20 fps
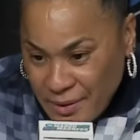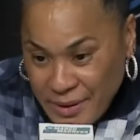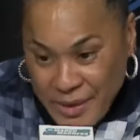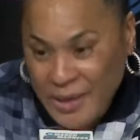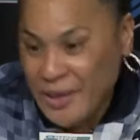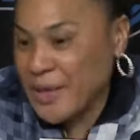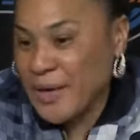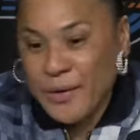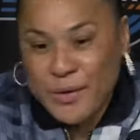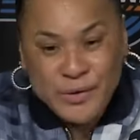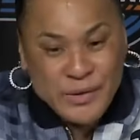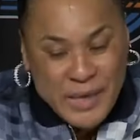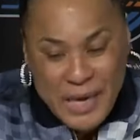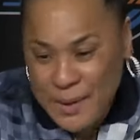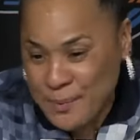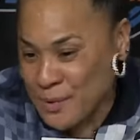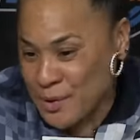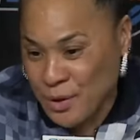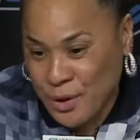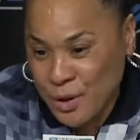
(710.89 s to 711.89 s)
She
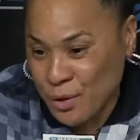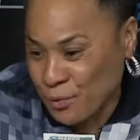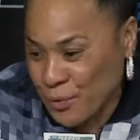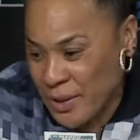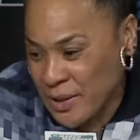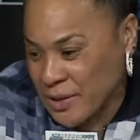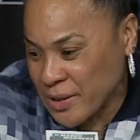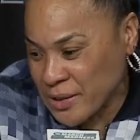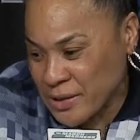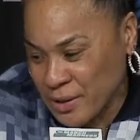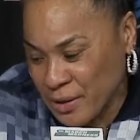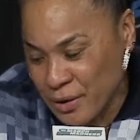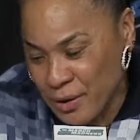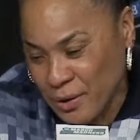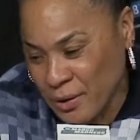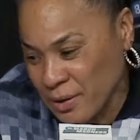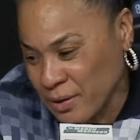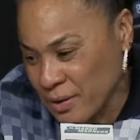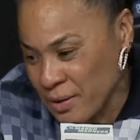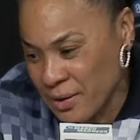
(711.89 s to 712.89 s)
took
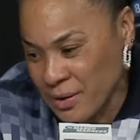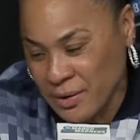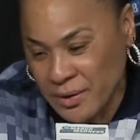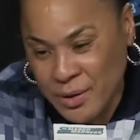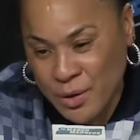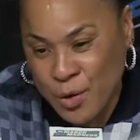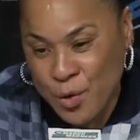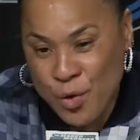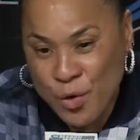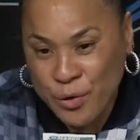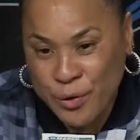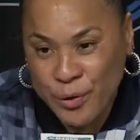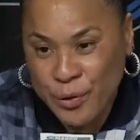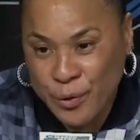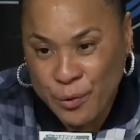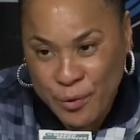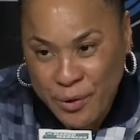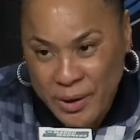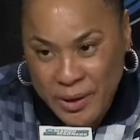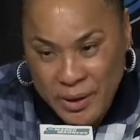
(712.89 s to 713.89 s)
the corner
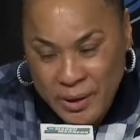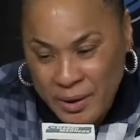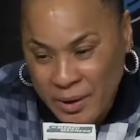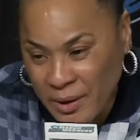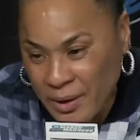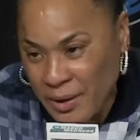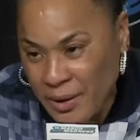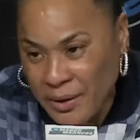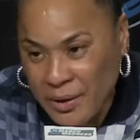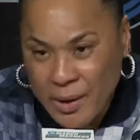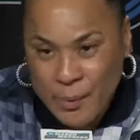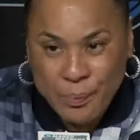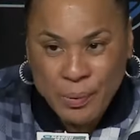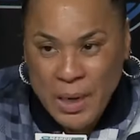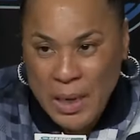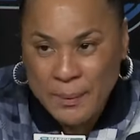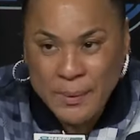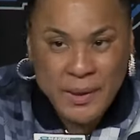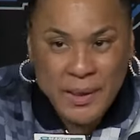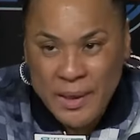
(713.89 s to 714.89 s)
three that
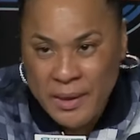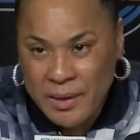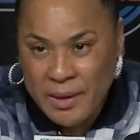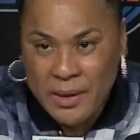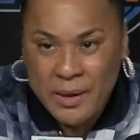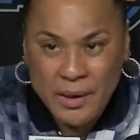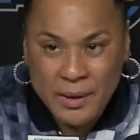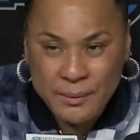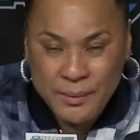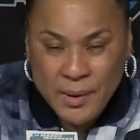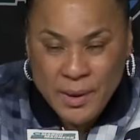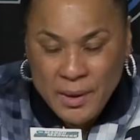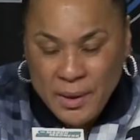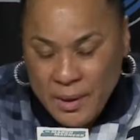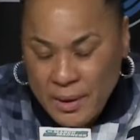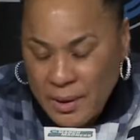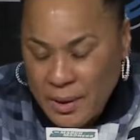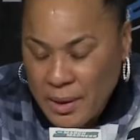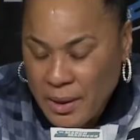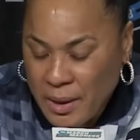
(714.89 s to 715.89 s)
probably ended up
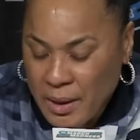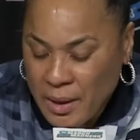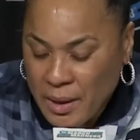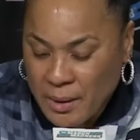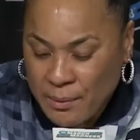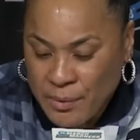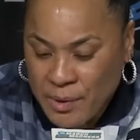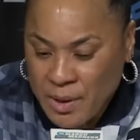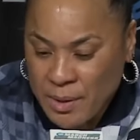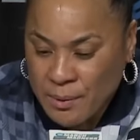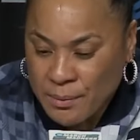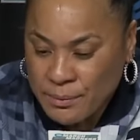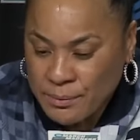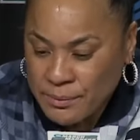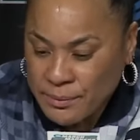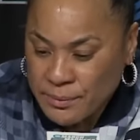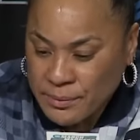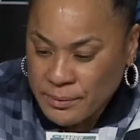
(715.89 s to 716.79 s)
us having